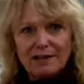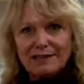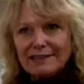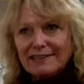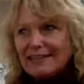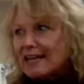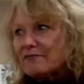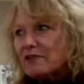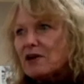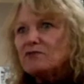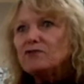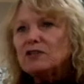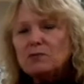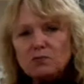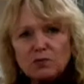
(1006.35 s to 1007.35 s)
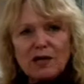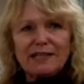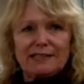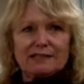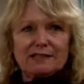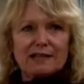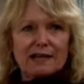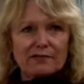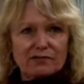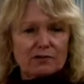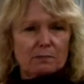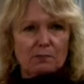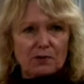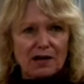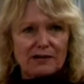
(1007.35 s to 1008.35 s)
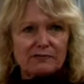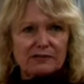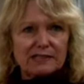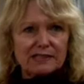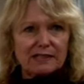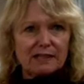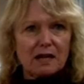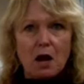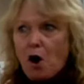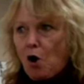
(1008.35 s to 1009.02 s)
They have every right to have some privacy."